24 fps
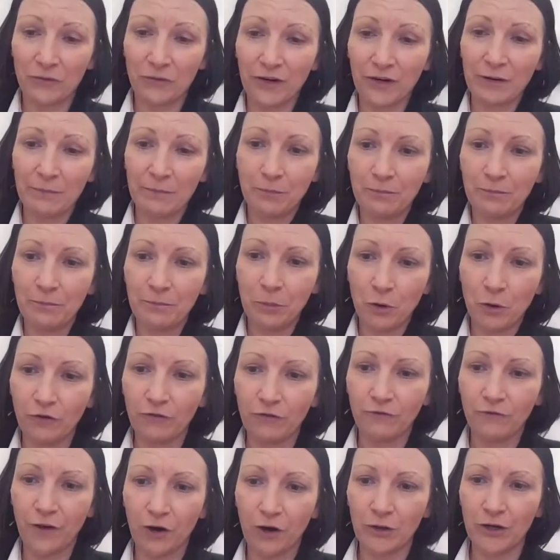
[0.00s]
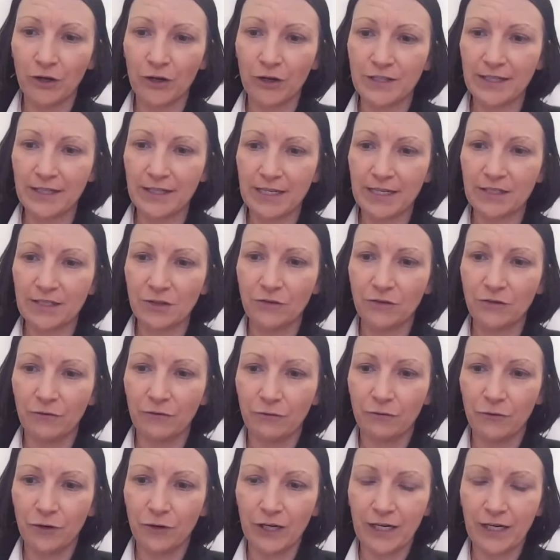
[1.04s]
with my 3 portfolios, they
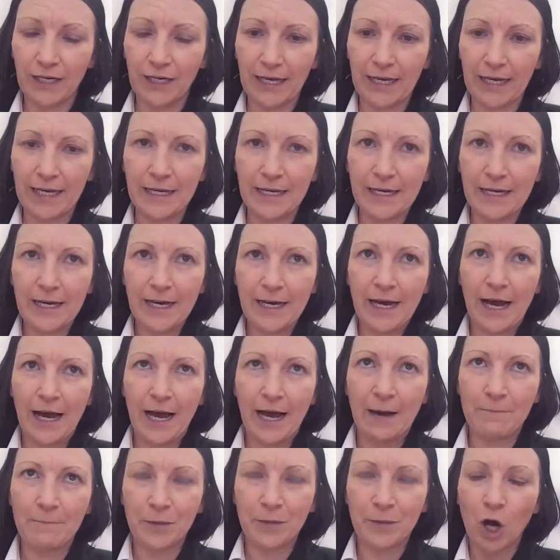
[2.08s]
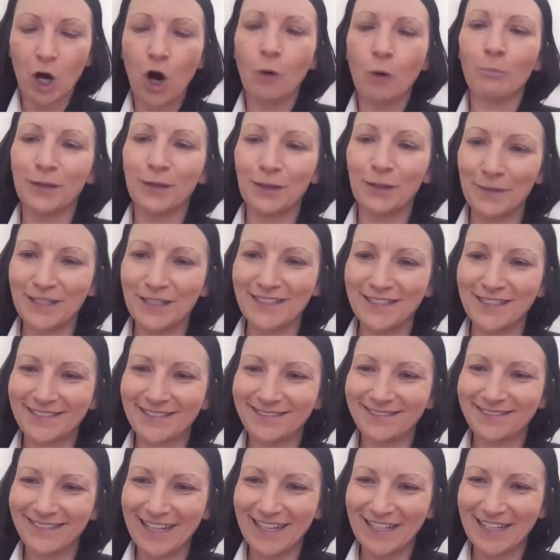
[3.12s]
sort of really
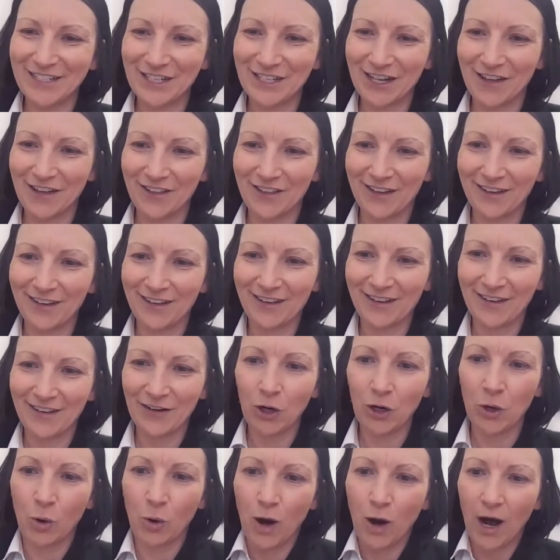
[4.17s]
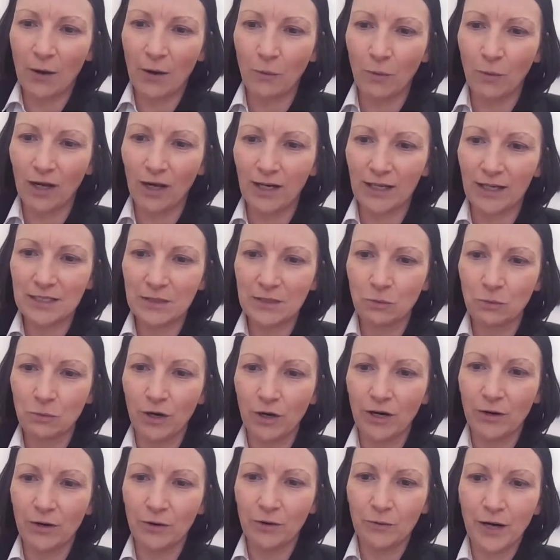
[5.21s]
complement each other quite well as
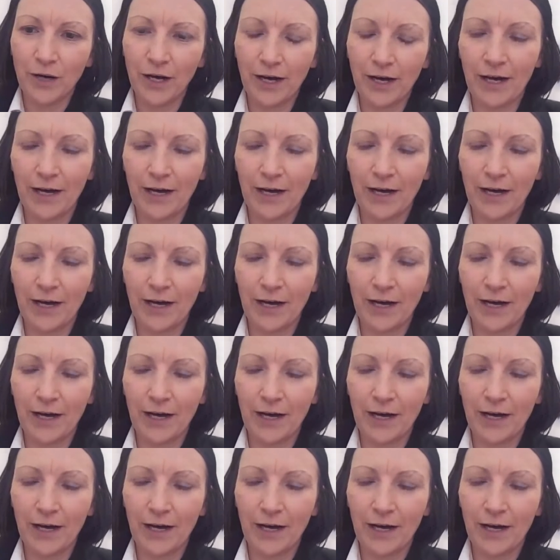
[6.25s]
well.